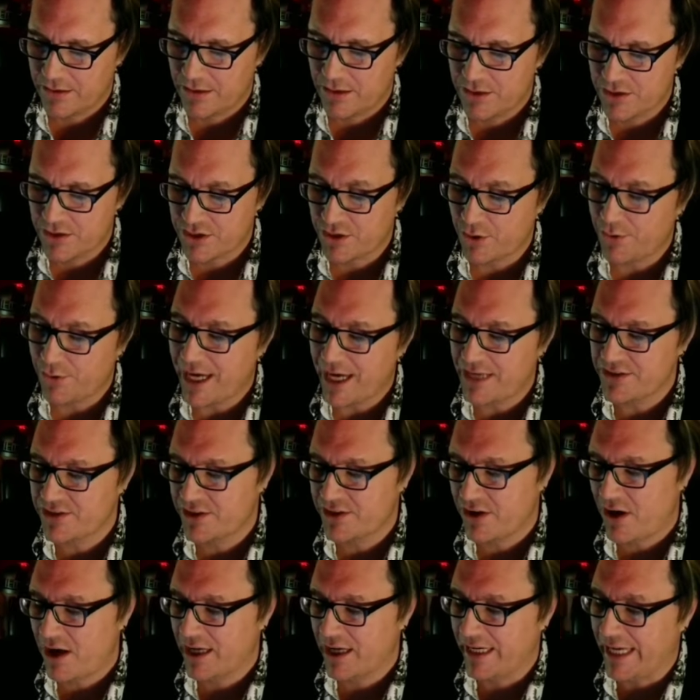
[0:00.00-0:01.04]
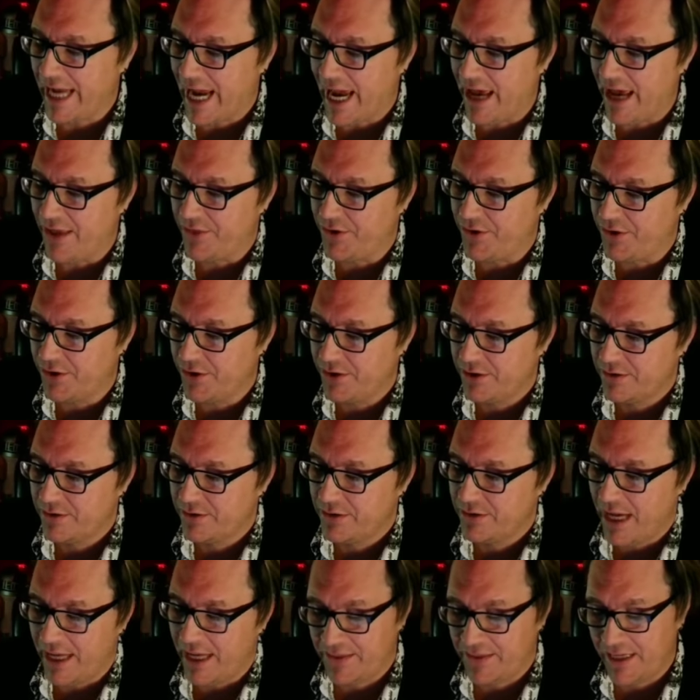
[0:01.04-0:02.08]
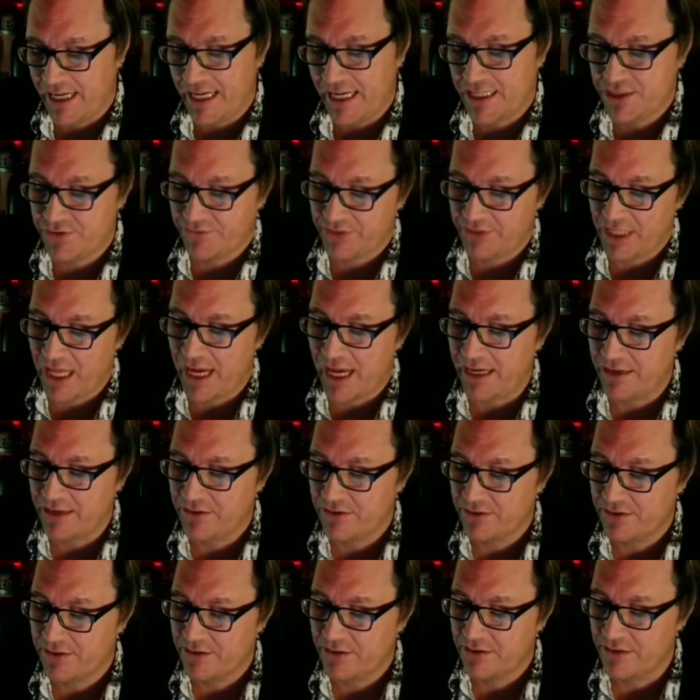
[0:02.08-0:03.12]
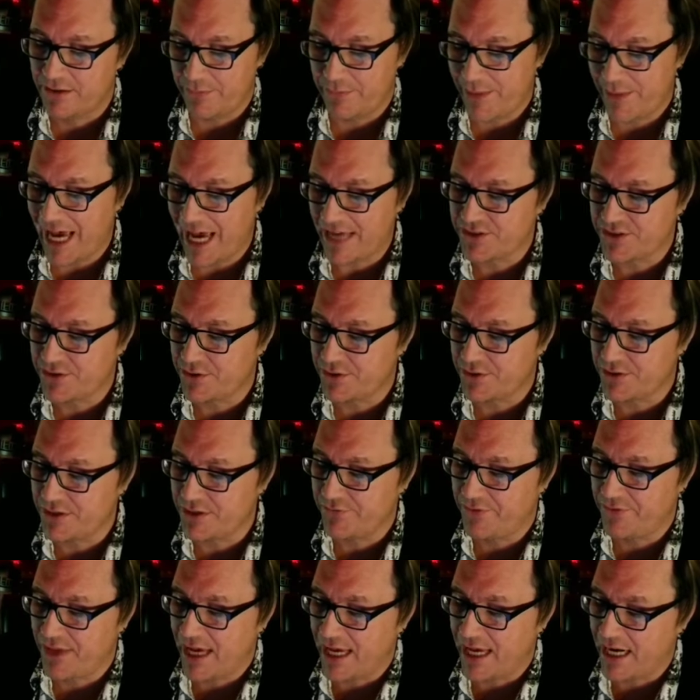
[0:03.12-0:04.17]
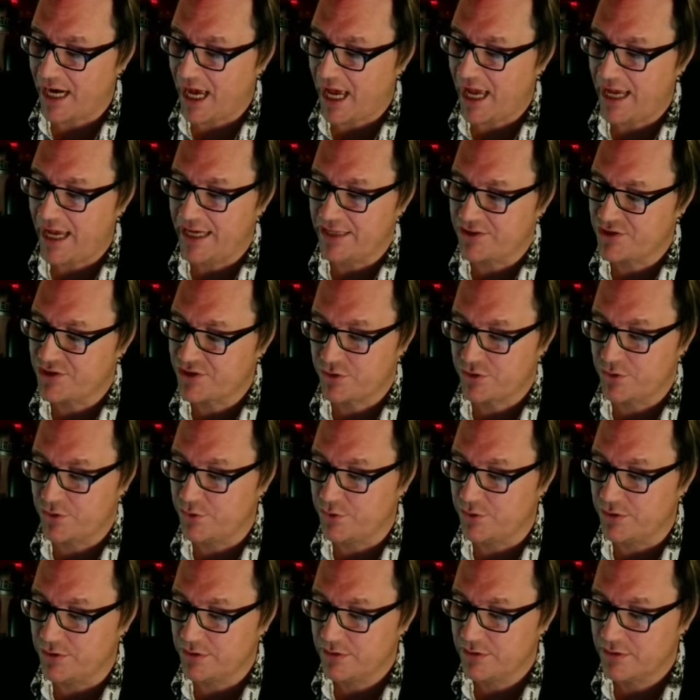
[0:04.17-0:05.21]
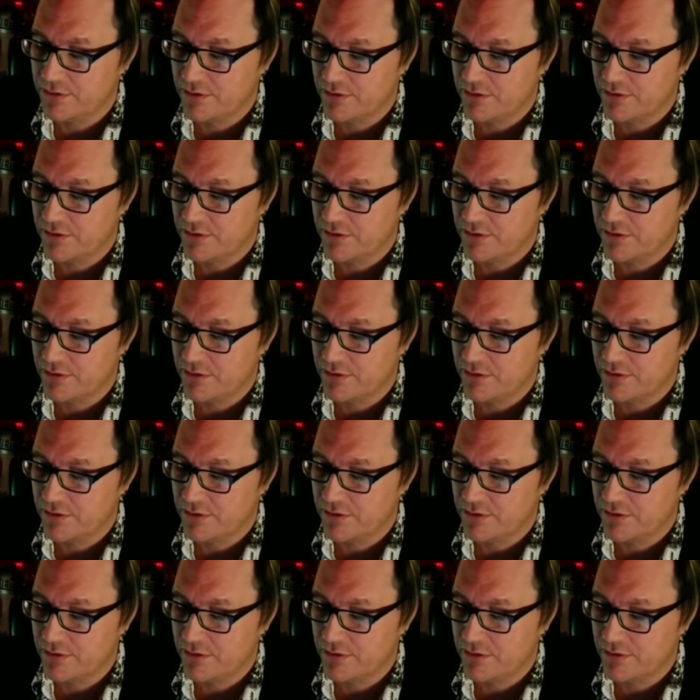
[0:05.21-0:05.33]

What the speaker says: So I saw gathered at the edge of light the masters of that highest school,